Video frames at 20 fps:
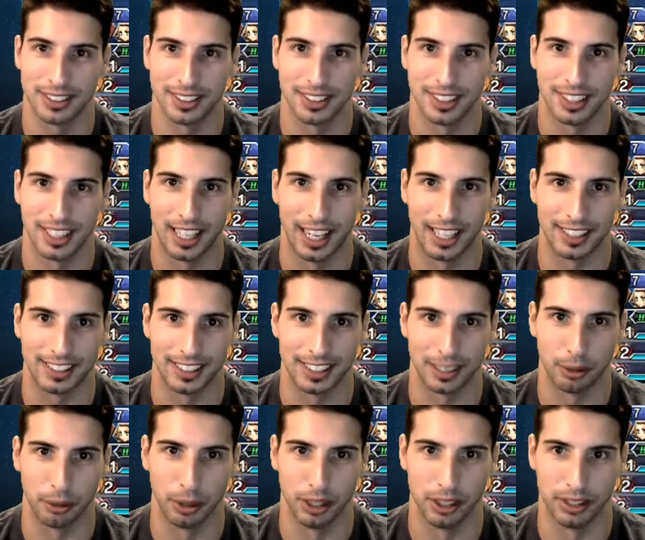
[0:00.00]
I think he
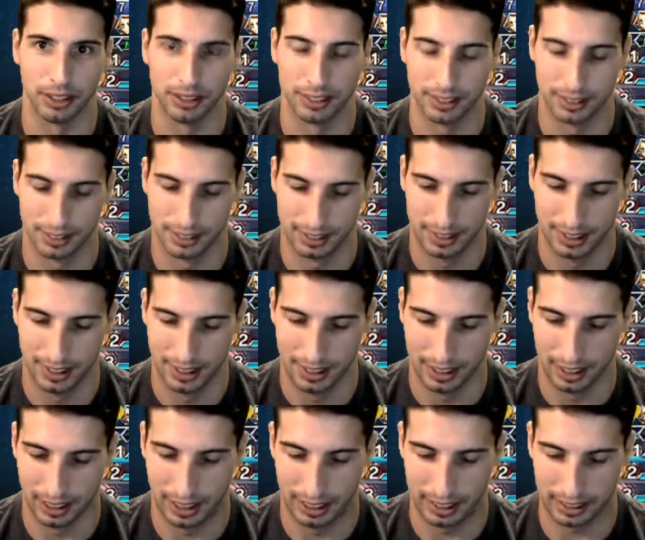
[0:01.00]
will. All
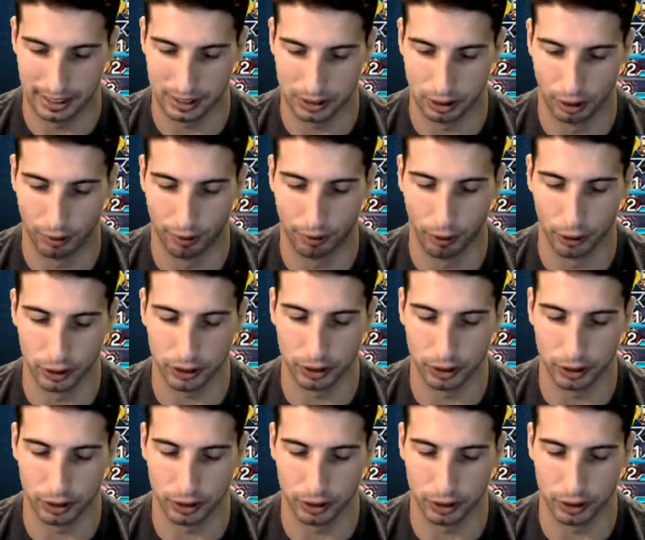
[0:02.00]
right, let's go Force of